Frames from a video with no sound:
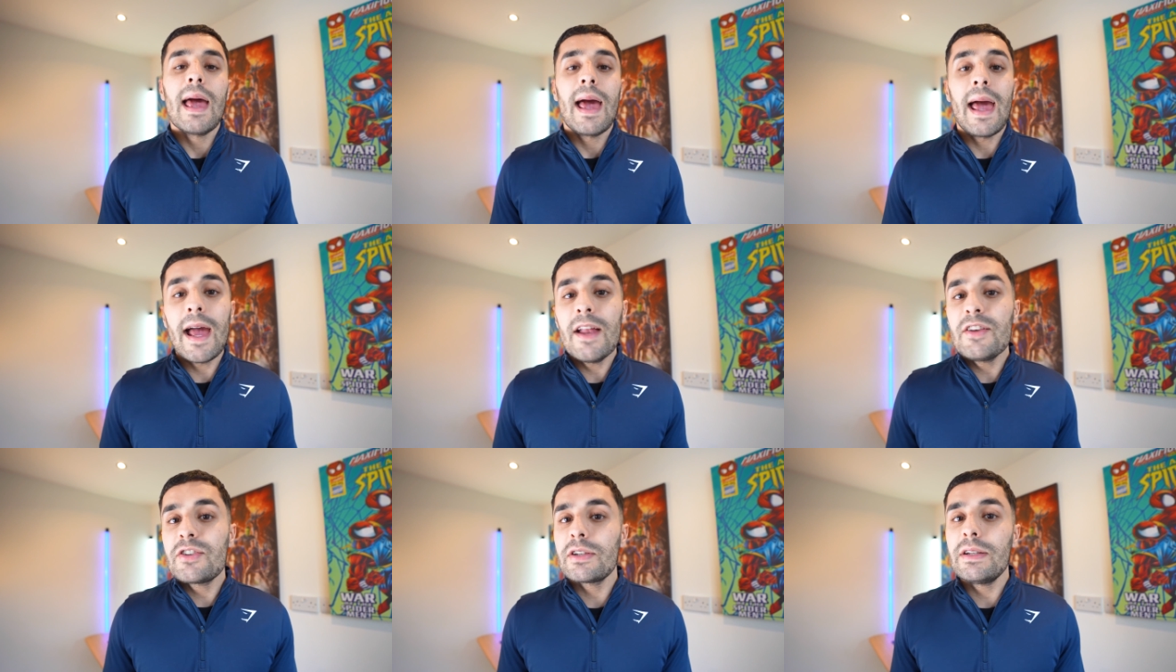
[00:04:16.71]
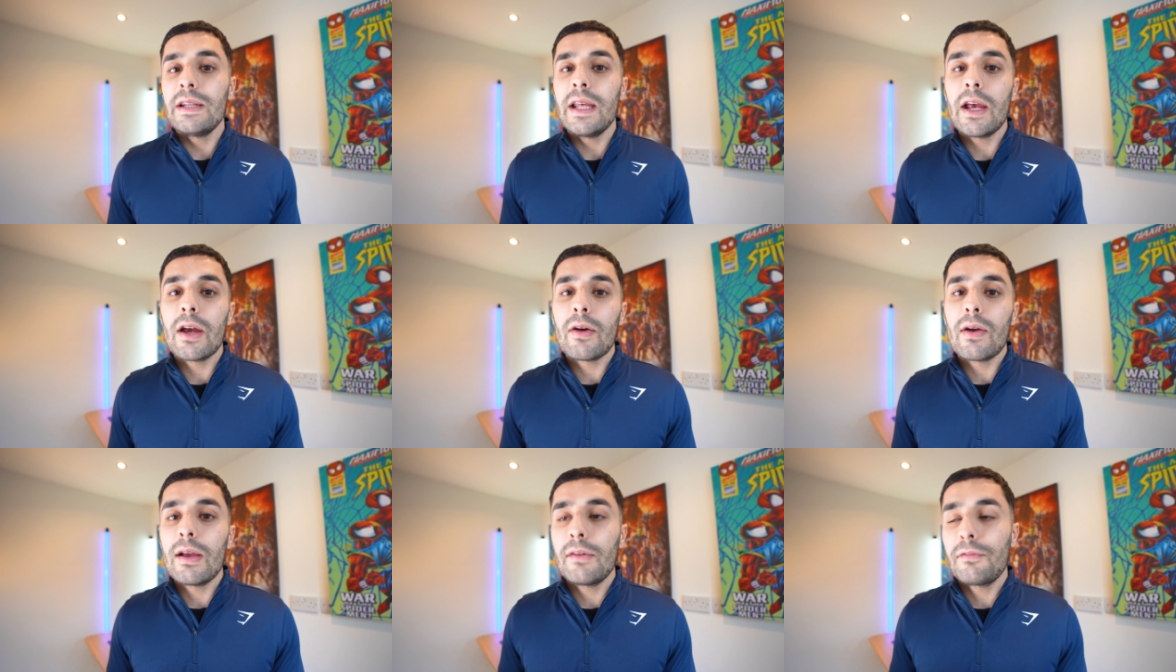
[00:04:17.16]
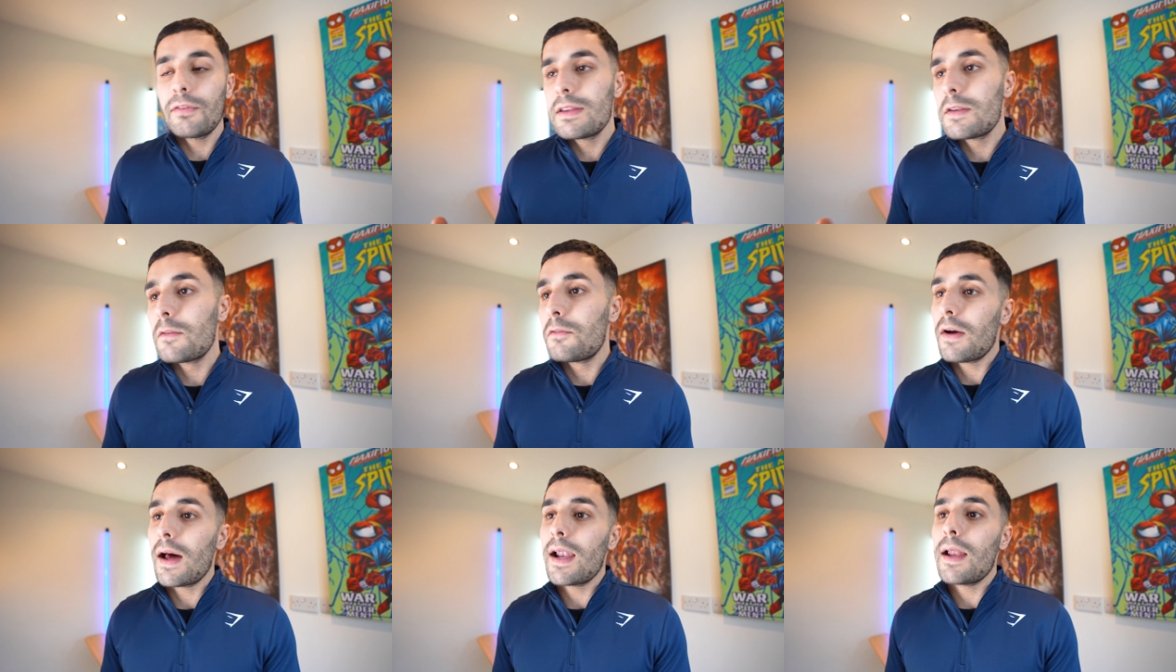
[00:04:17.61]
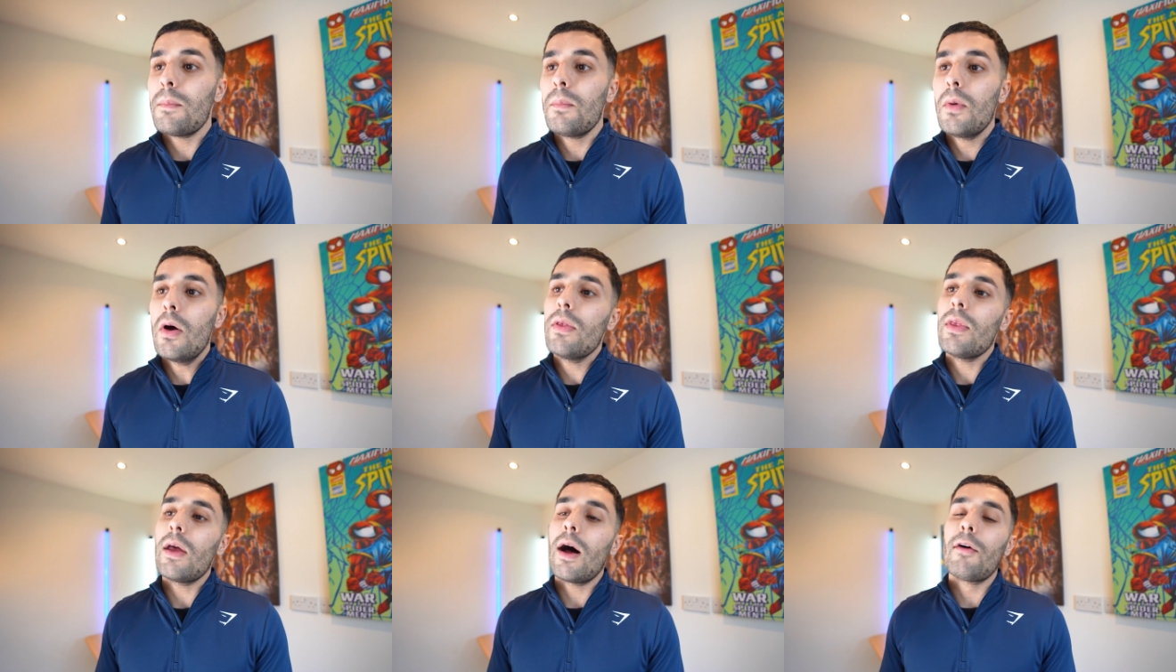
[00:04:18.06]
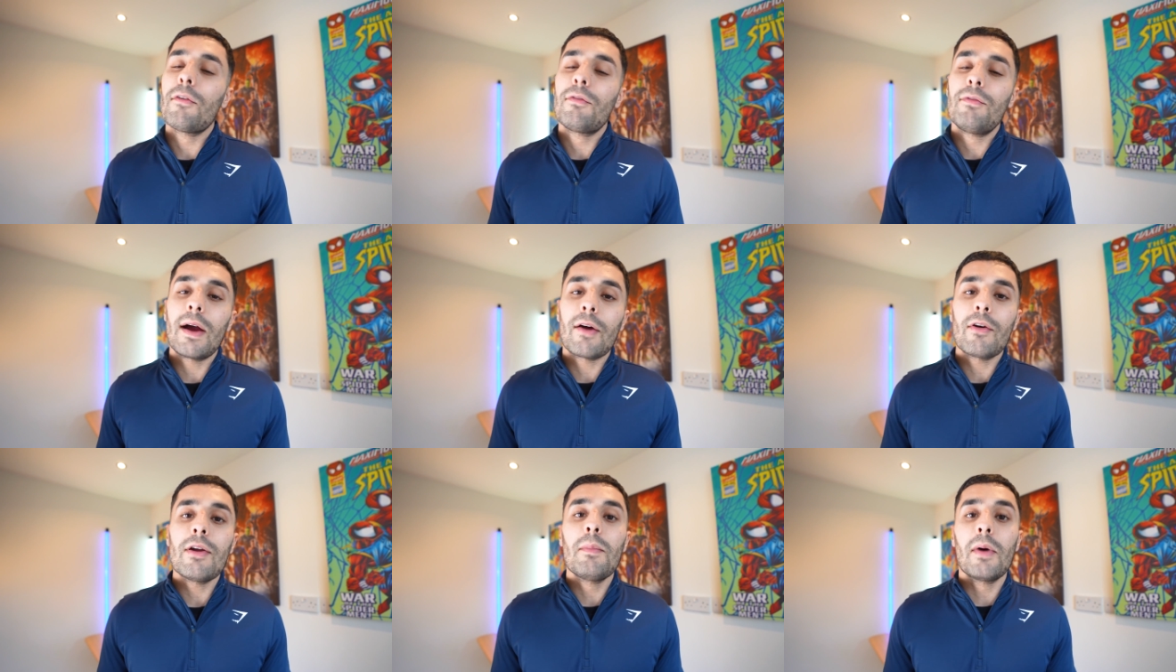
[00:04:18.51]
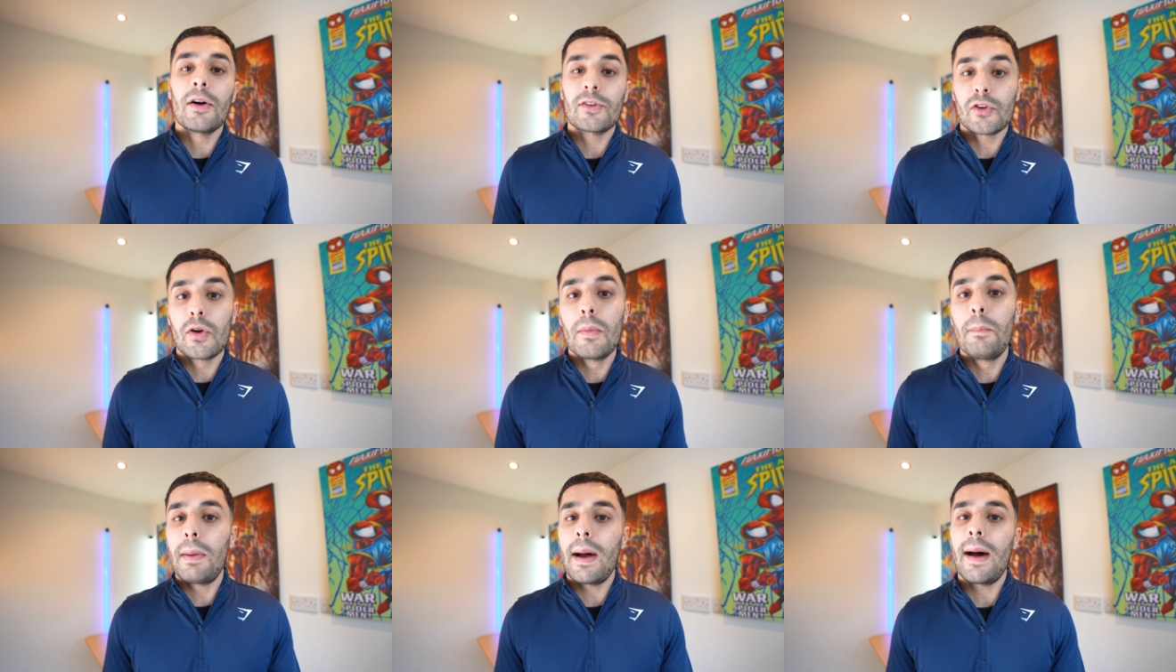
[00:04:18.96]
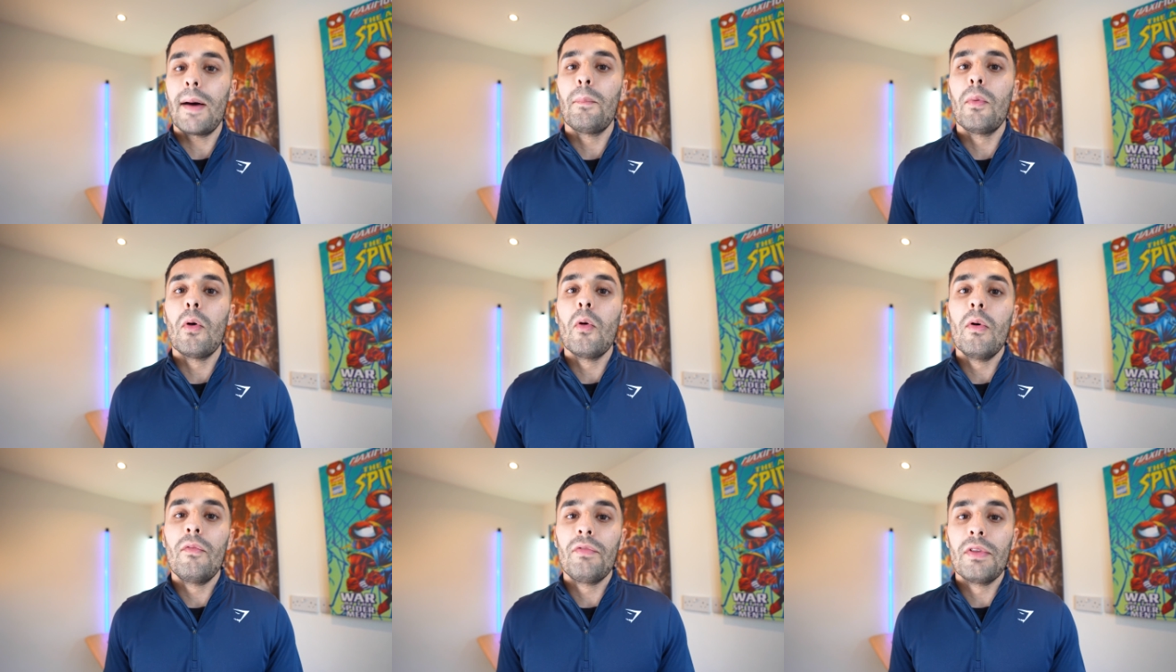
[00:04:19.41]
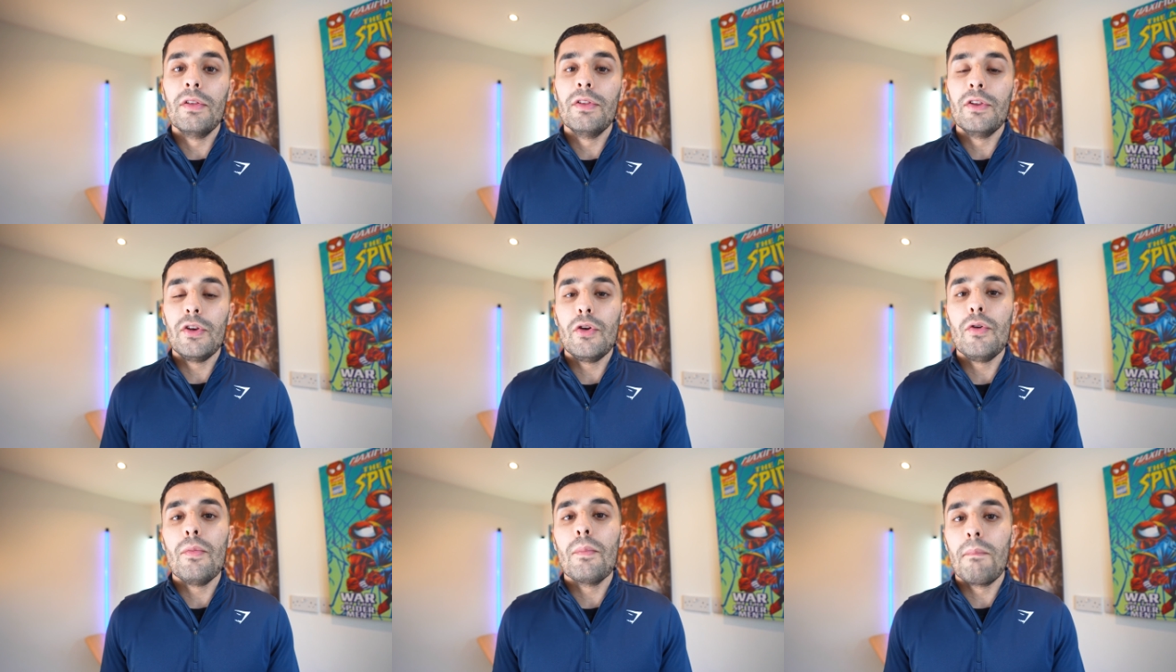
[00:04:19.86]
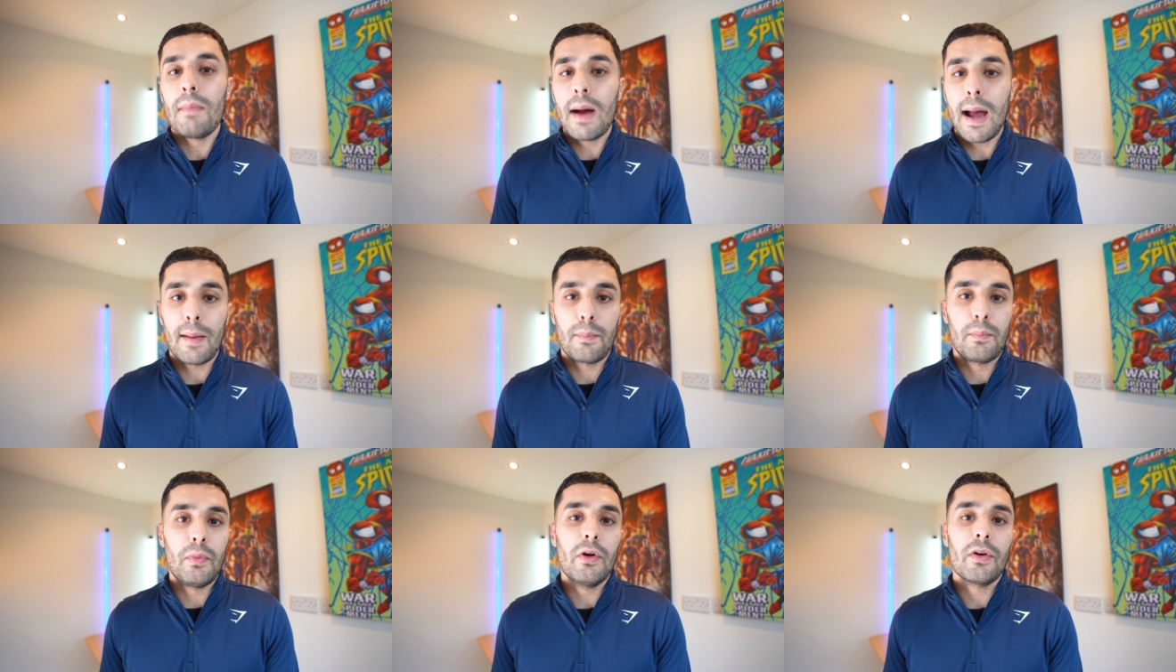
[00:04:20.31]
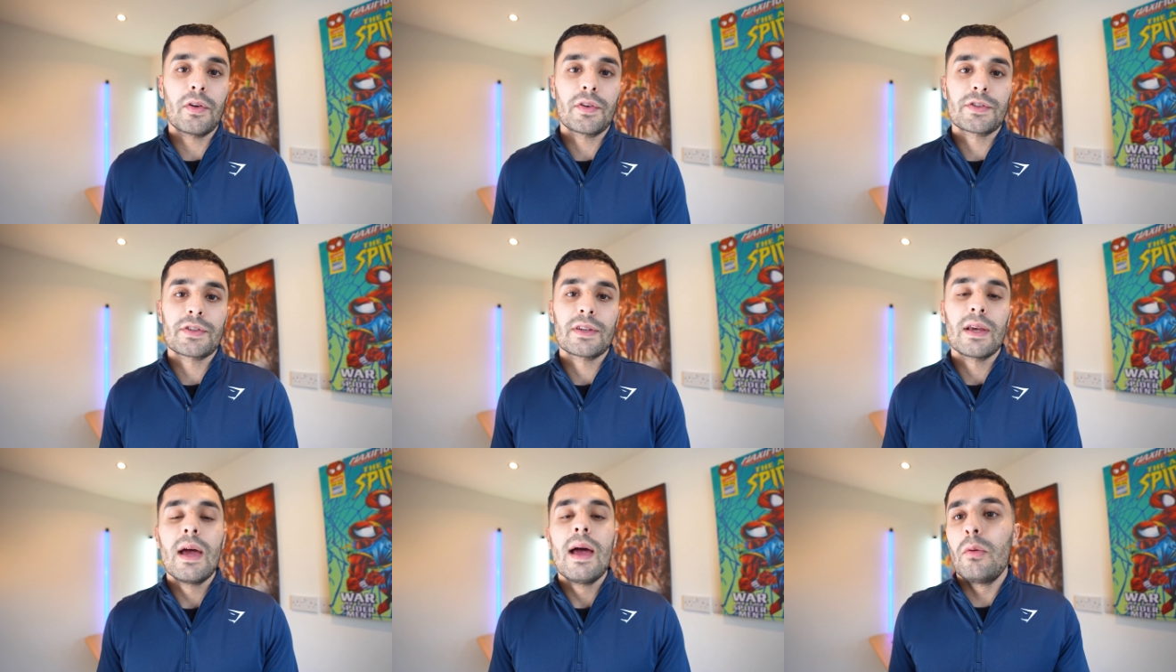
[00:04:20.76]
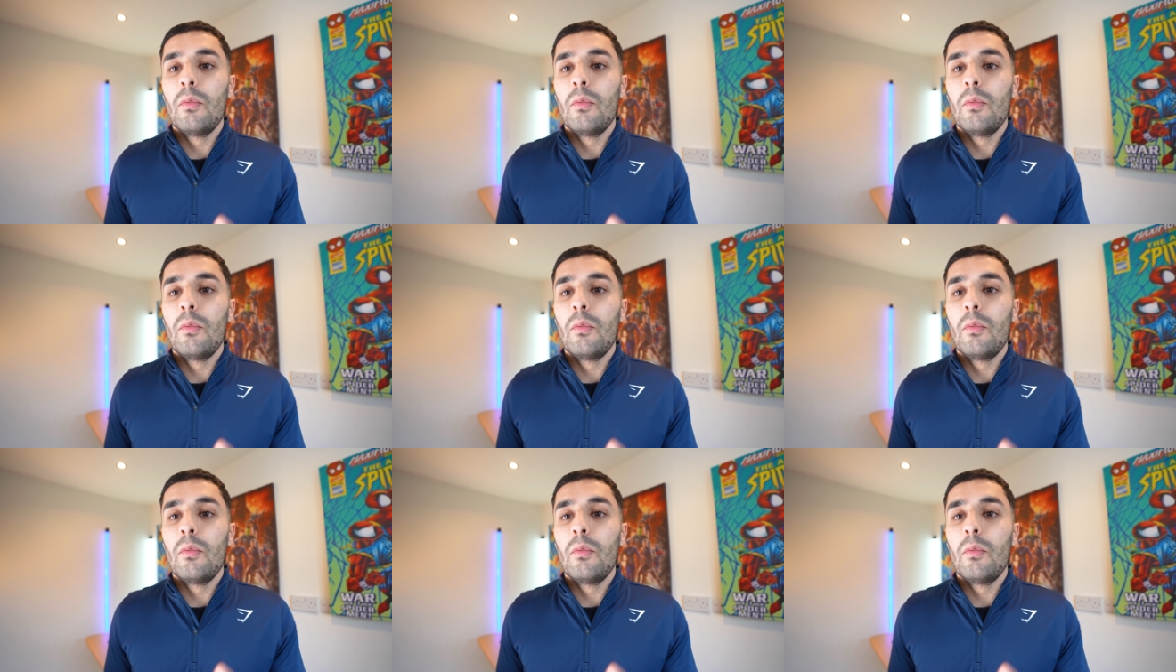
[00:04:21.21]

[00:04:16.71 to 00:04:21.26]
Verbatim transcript: engineering for development are very much compatible with the new MacBooks.